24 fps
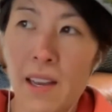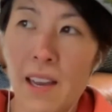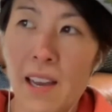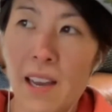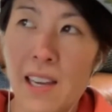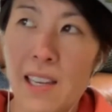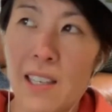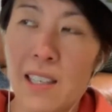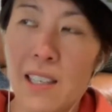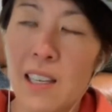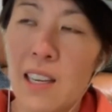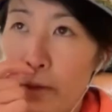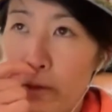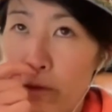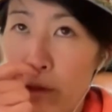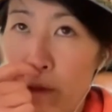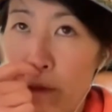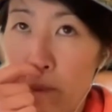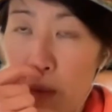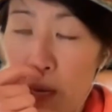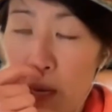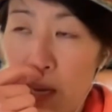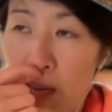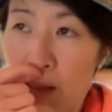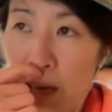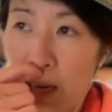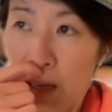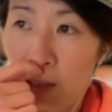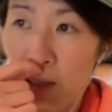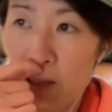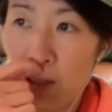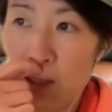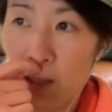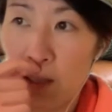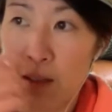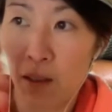And for me, that
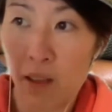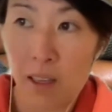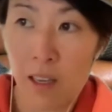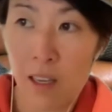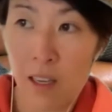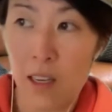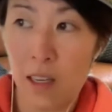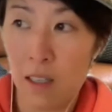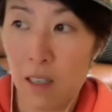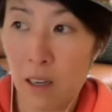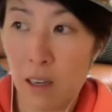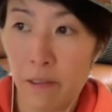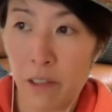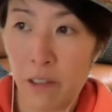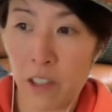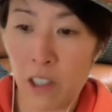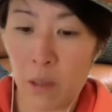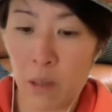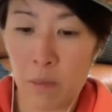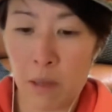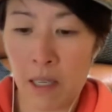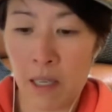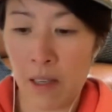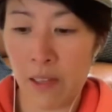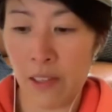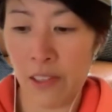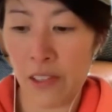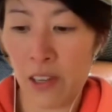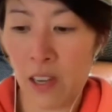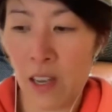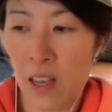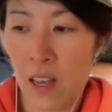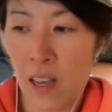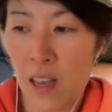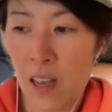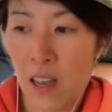is another key difference, because
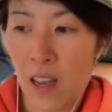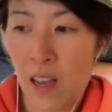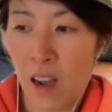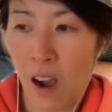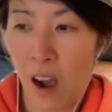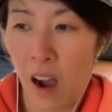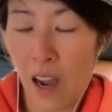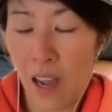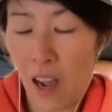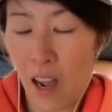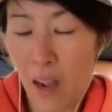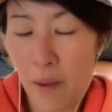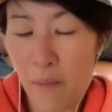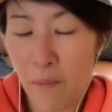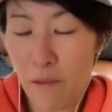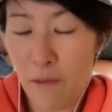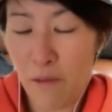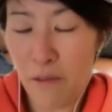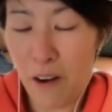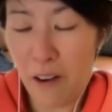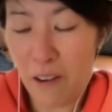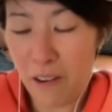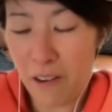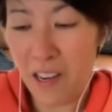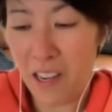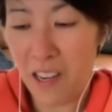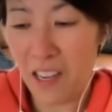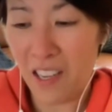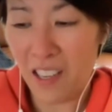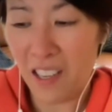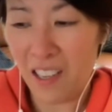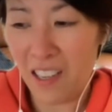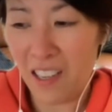I'm very